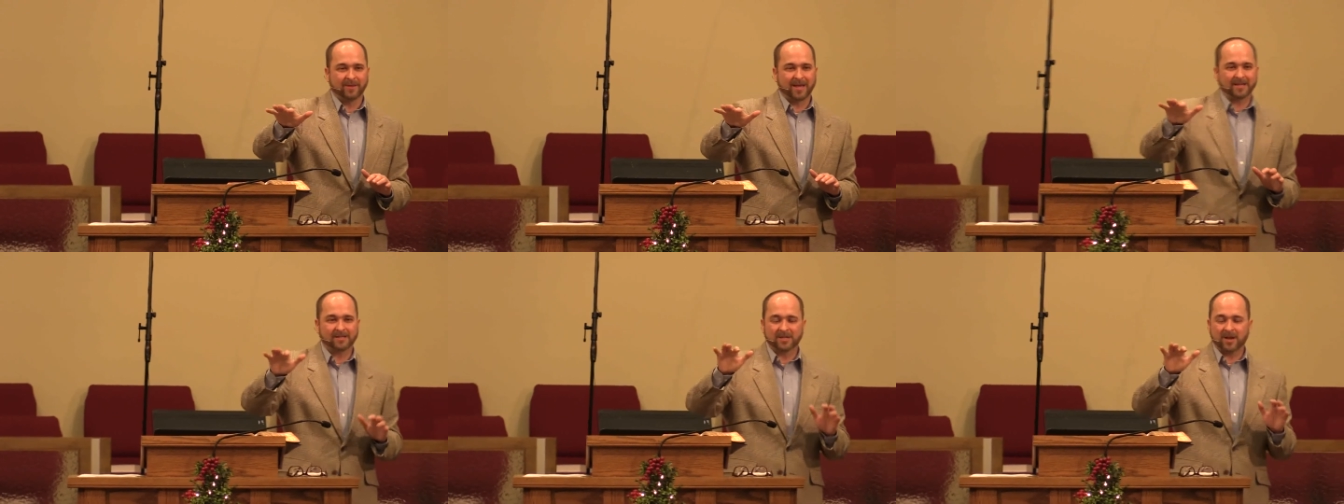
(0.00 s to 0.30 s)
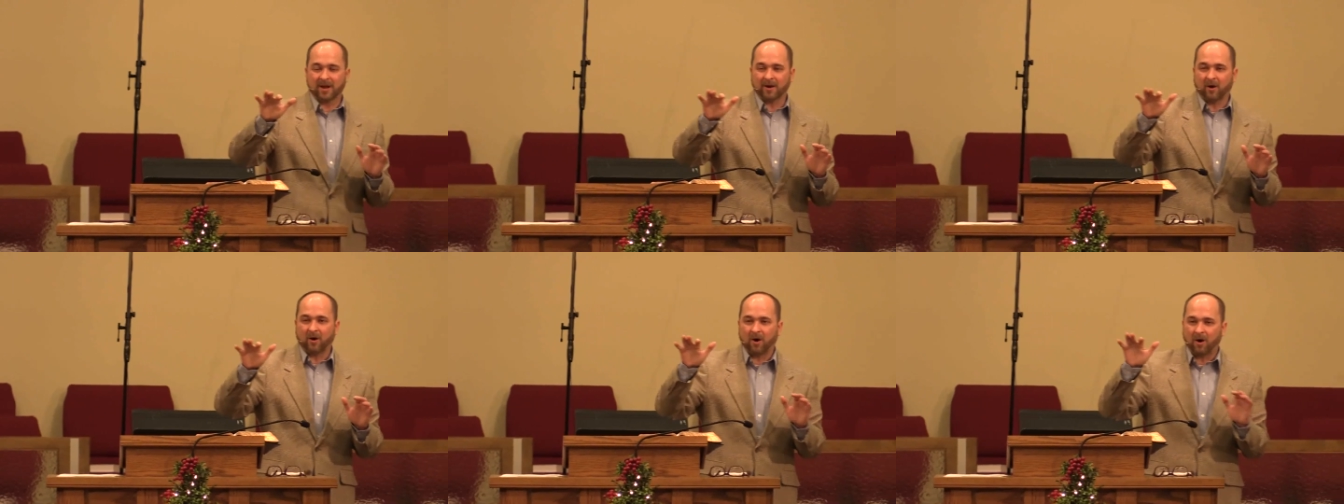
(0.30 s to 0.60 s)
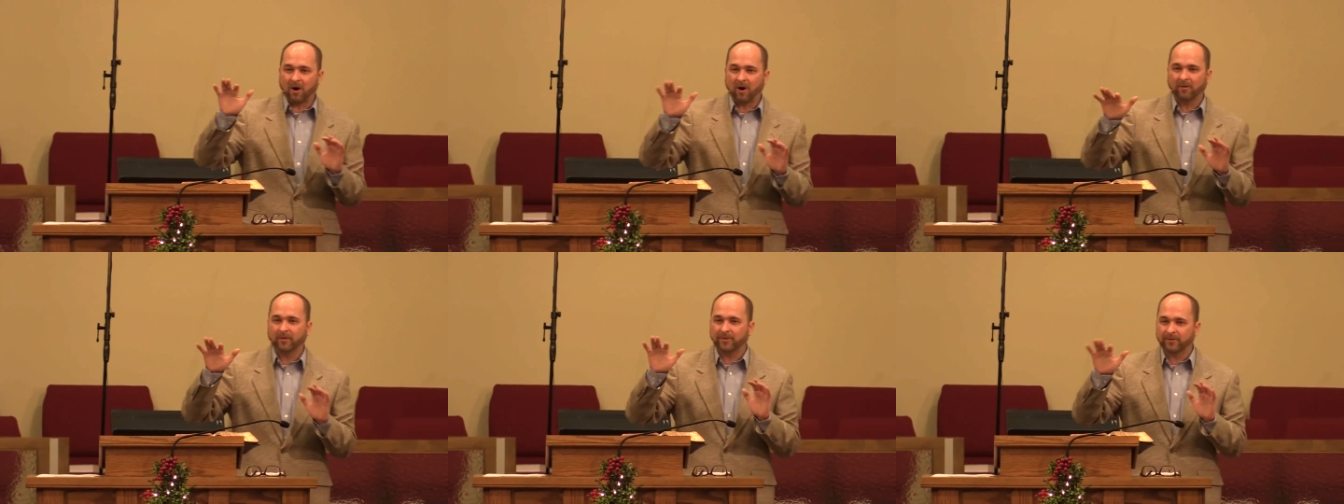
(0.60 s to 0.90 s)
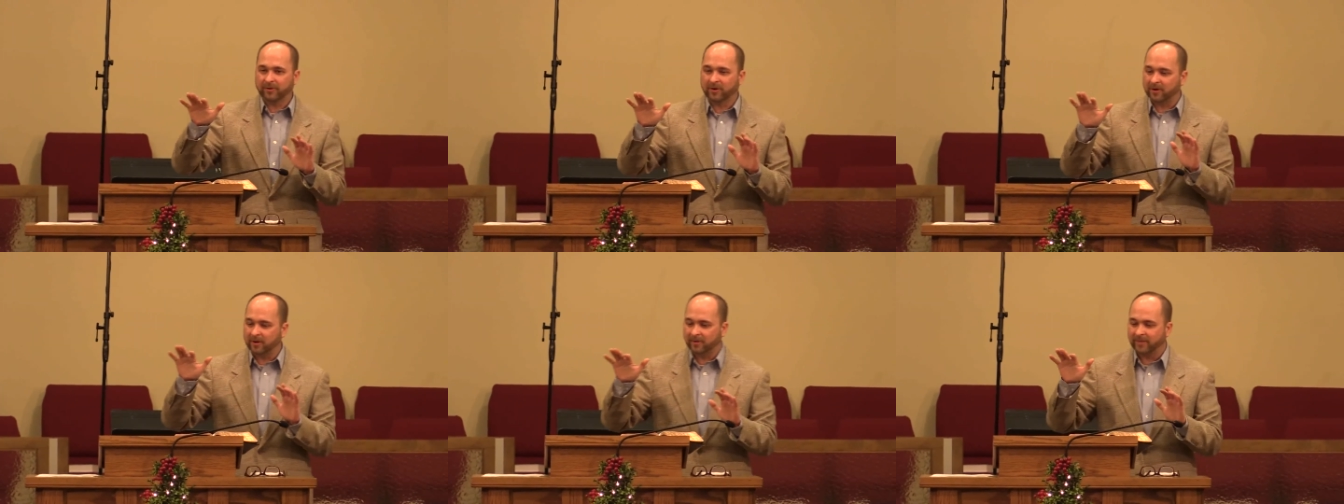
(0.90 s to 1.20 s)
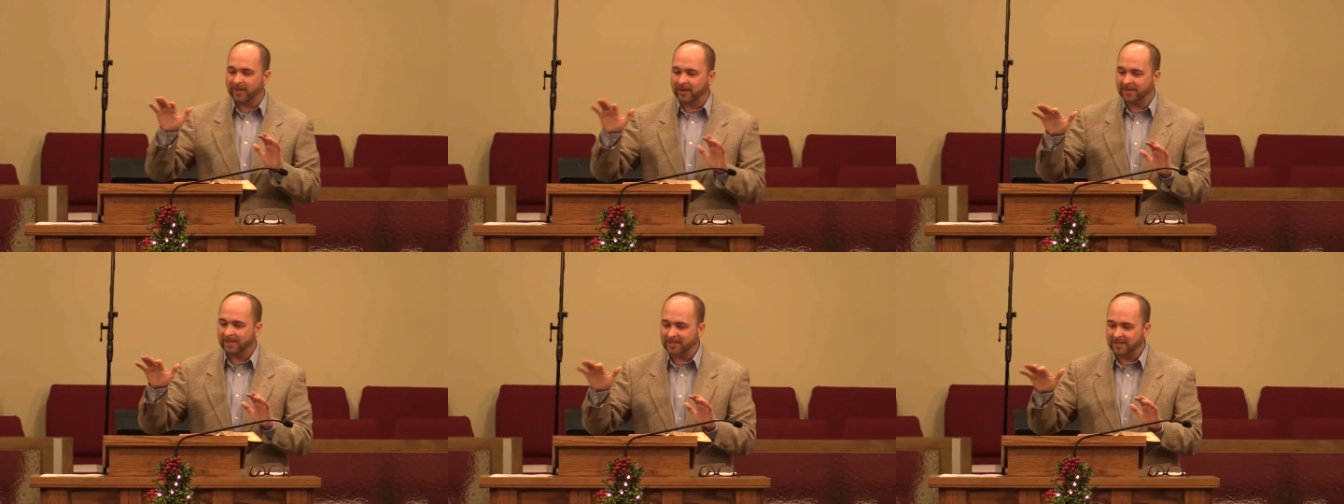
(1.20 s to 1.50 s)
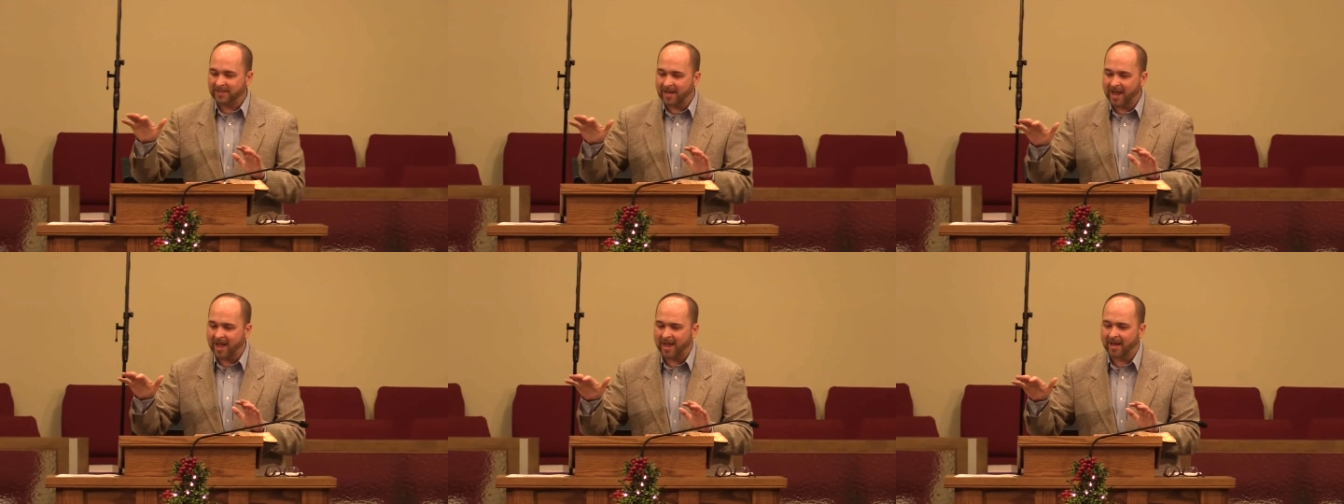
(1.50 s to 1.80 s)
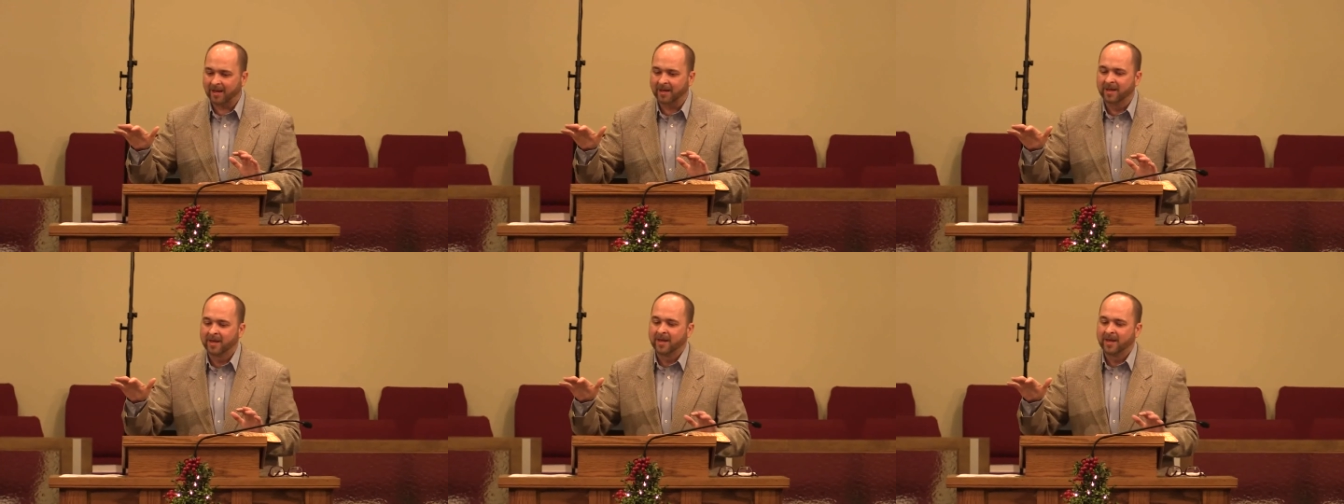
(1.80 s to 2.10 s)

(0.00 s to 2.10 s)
That's not all that, that it's saying.